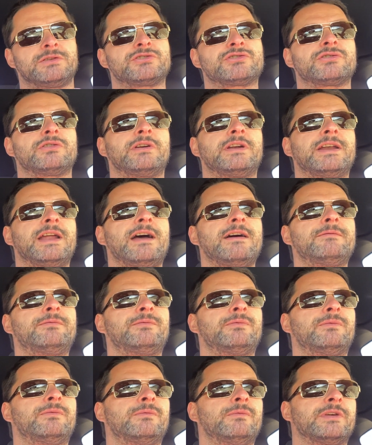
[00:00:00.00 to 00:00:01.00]
Sure enough,
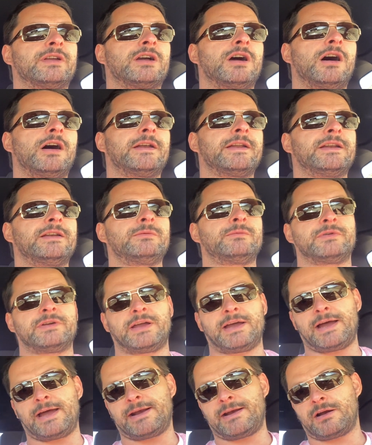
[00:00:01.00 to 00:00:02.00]
we got it. We
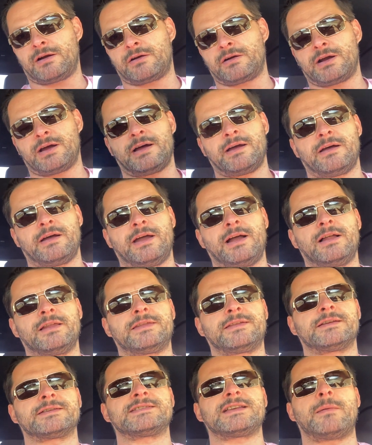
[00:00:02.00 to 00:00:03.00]
had our uh,
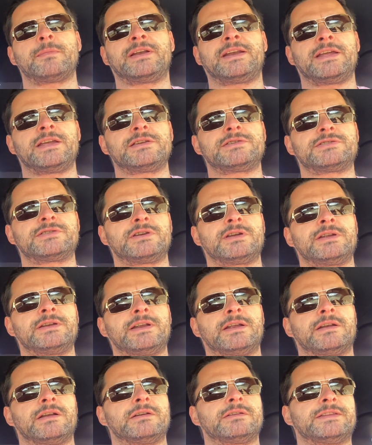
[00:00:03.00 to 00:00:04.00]
health
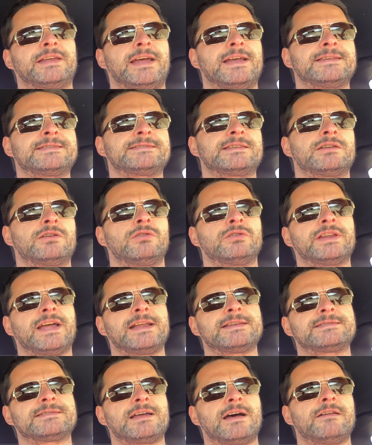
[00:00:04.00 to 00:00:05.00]
examination and tests and all
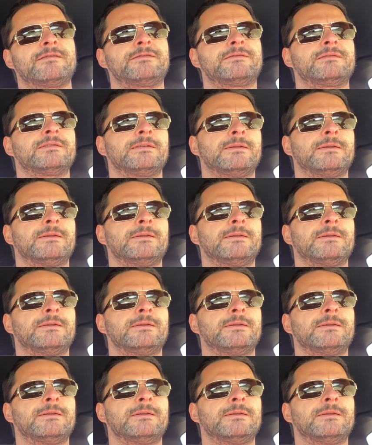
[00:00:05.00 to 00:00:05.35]
that stuff